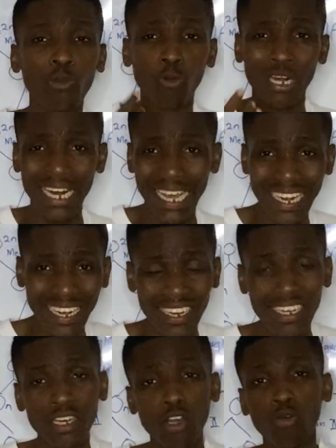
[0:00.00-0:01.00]
will learn
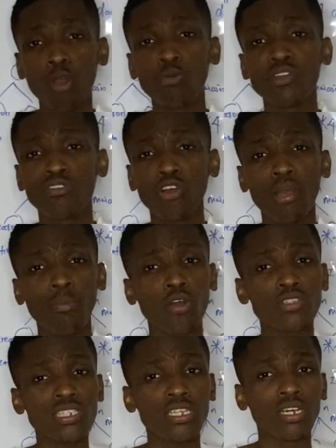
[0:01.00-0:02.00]
when we talk about